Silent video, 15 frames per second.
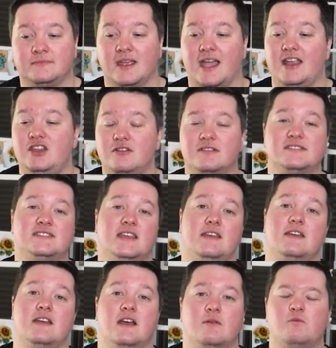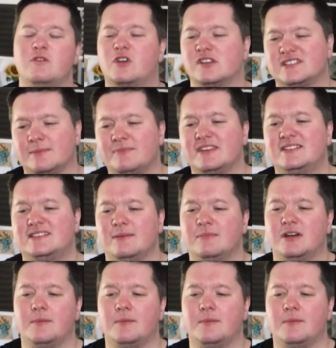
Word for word: And you can see we've got something similar,